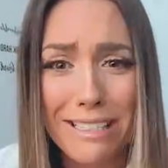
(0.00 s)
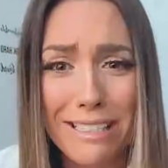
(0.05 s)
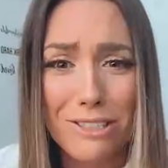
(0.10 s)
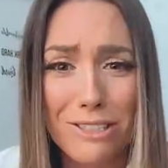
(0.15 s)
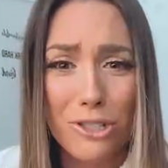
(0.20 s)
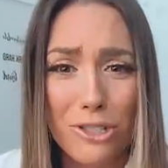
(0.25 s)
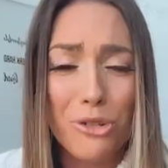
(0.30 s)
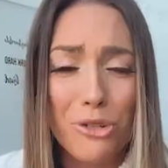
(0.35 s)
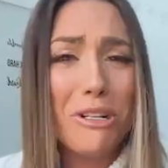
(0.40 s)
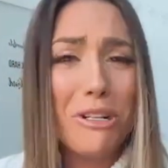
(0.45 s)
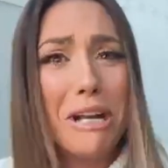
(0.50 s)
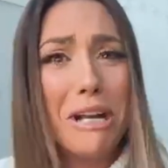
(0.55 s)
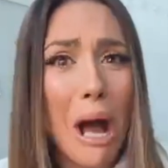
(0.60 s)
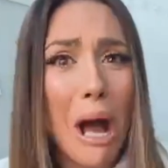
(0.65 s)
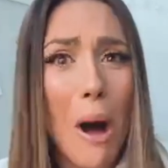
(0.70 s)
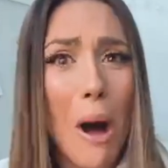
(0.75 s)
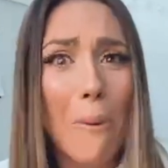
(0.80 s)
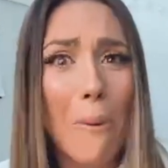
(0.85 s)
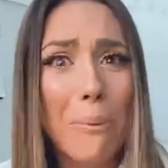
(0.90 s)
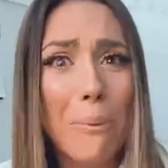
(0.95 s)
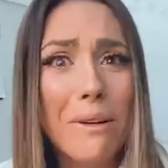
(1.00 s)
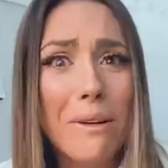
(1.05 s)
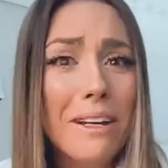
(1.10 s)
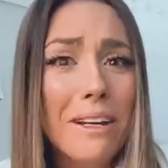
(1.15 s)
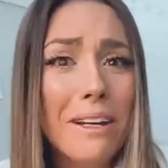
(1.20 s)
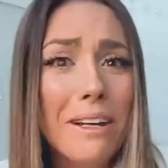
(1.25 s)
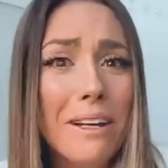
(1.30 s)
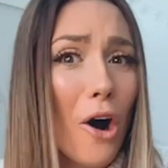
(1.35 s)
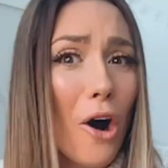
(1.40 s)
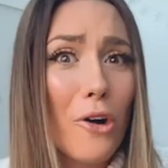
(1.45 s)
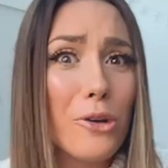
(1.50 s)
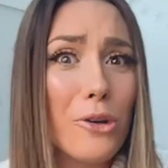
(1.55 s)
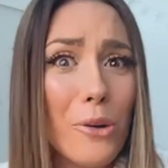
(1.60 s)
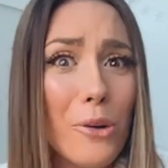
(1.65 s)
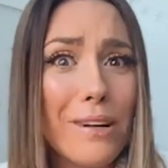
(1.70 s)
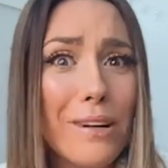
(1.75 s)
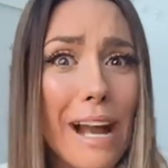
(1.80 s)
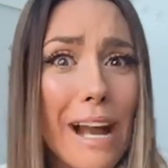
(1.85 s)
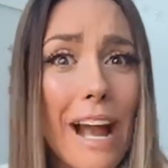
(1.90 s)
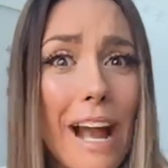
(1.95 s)
He's like, do you need help? Are
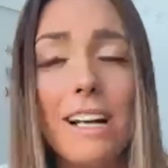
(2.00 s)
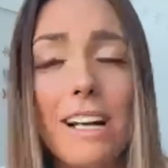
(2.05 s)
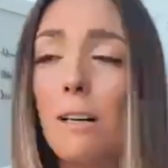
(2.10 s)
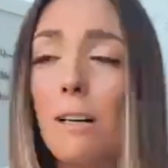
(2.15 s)
you okay?